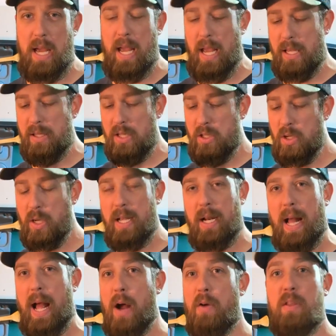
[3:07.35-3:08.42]
is I took
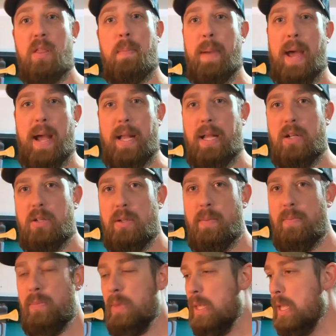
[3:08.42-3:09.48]
it out of the package.
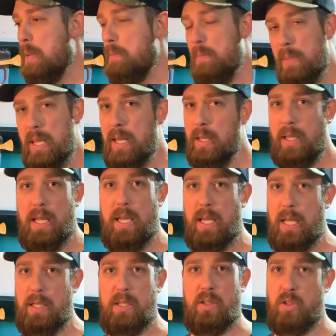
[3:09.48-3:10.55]
Immediately,
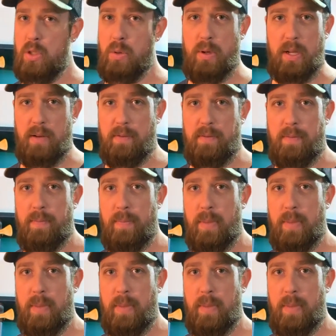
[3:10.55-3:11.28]
it's intuitive.